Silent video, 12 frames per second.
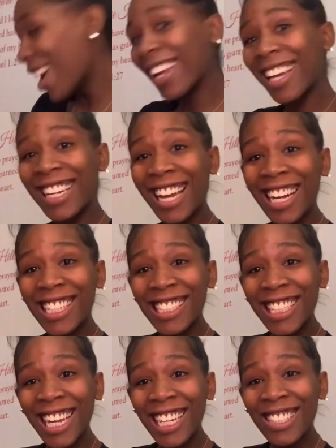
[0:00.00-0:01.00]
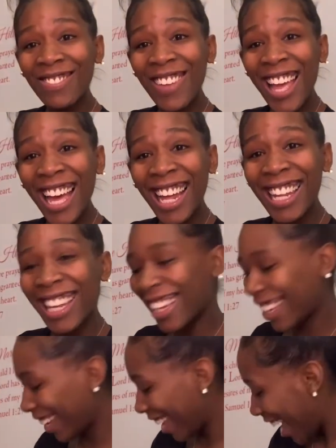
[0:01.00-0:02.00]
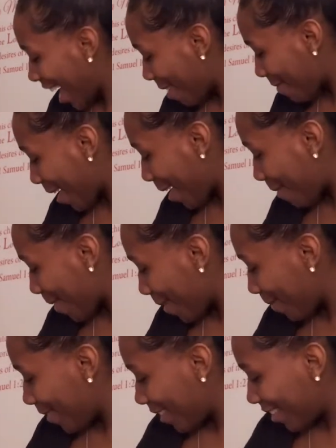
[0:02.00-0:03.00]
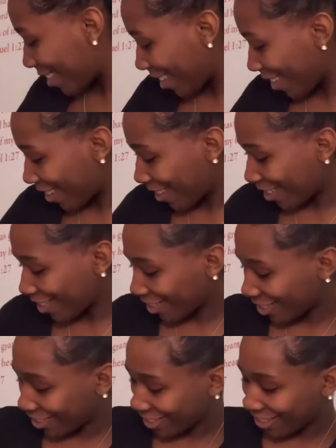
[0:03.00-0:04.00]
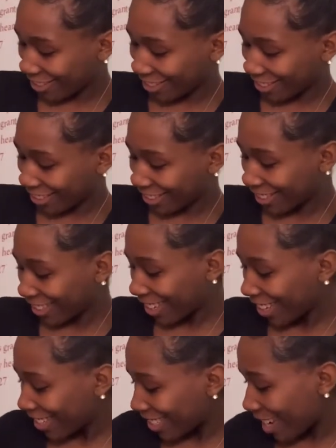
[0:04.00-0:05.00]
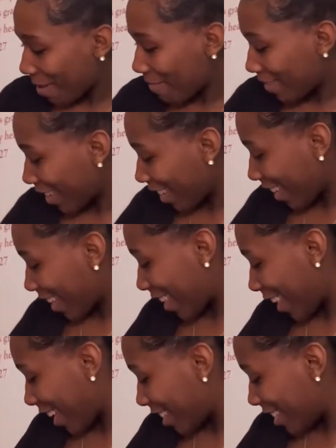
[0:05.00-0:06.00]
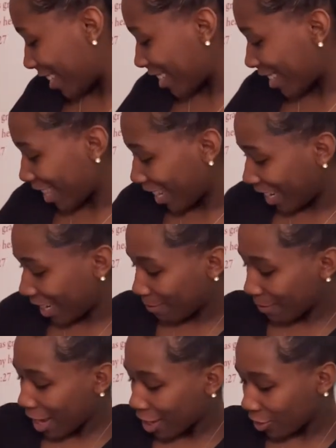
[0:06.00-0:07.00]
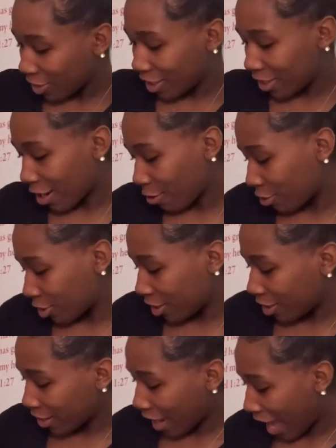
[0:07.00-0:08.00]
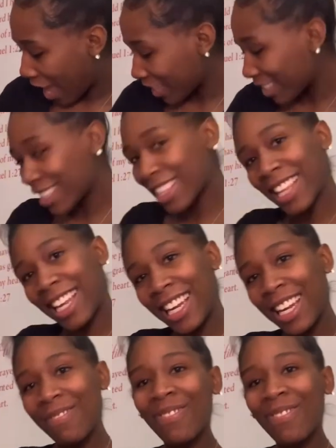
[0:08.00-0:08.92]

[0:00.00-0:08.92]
Can you guys see her smiling? My baby girl. She playing like she sleep. She know she not sleep.